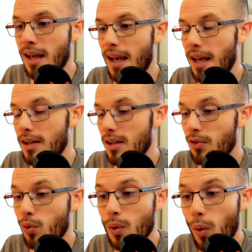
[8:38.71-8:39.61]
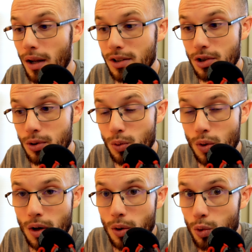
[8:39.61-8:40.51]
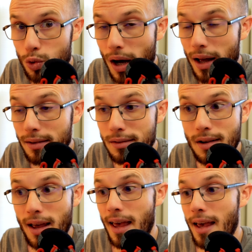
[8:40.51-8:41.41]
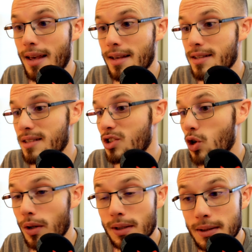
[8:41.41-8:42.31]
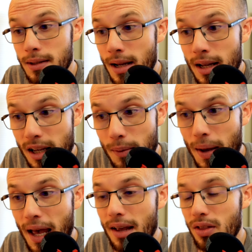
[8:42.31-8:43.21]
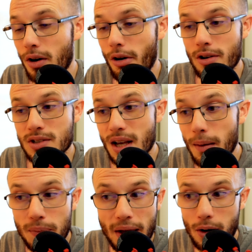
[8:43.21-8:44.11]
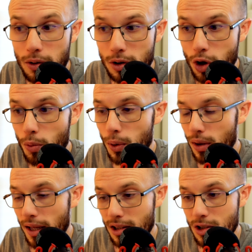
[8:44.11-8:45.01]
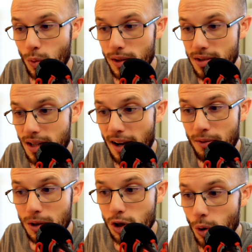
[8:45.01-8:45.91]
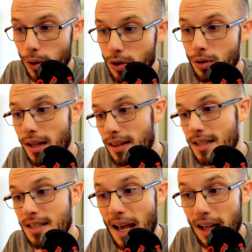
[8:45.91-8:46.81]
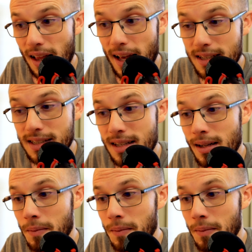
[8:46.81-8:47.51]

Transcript: And if we want to run a certain command, there are some that are global, like these ones that I've been showing you, like this ls.